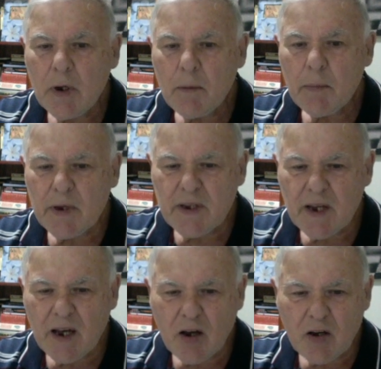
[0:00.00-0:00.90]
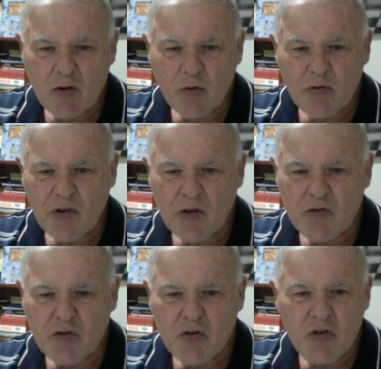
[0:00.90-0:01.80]
but I could also
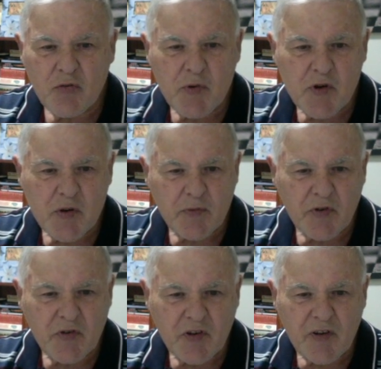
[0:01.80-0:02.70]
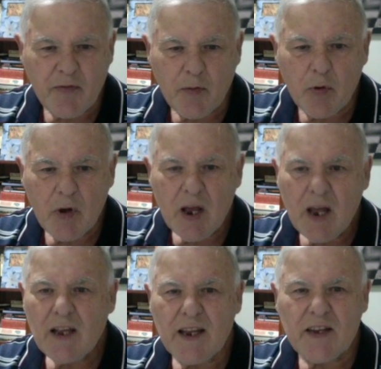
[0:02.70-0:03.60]
choose bishop to c4.
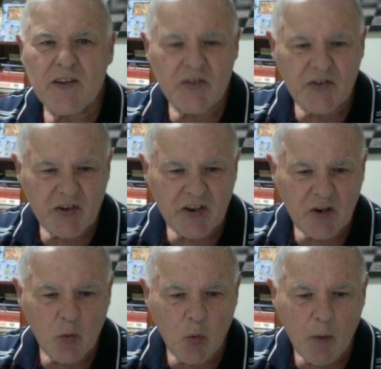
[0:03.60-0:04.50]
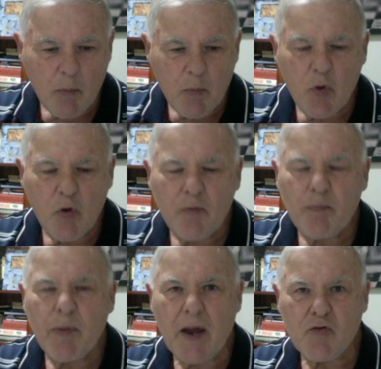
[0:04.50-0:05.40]
Let's see what move
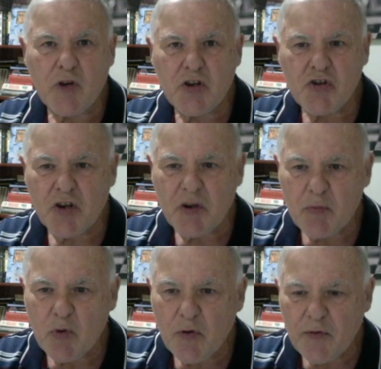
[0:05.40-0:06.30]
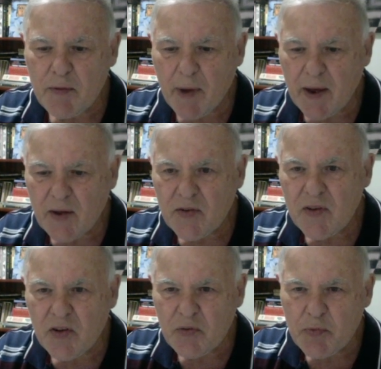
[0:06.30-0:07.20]
PatrickGMurphy makes in
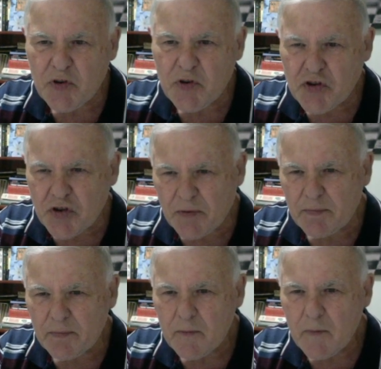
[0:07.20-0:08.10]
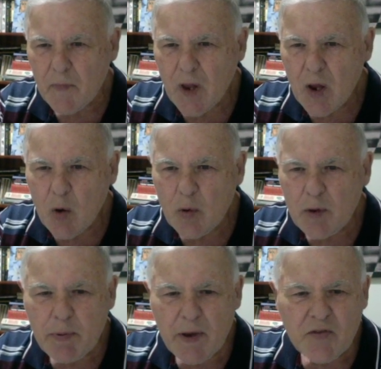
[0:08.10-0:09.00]
this position. He
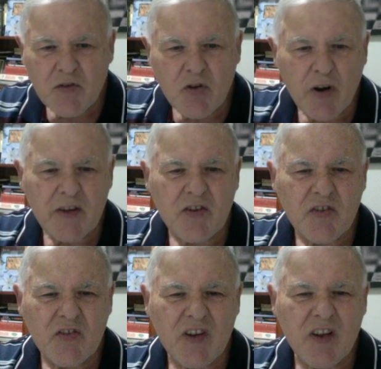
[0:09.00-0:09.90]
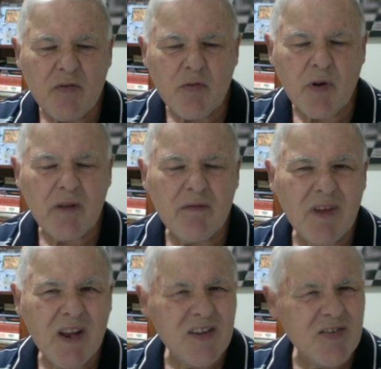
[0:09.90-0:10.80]
plays knight to c3.
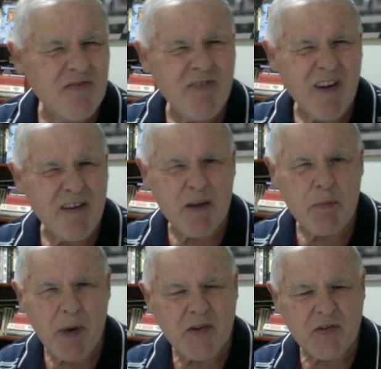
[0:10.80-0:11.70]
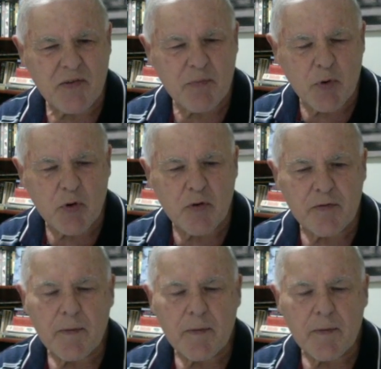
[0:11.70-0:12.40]
It's a very passive move.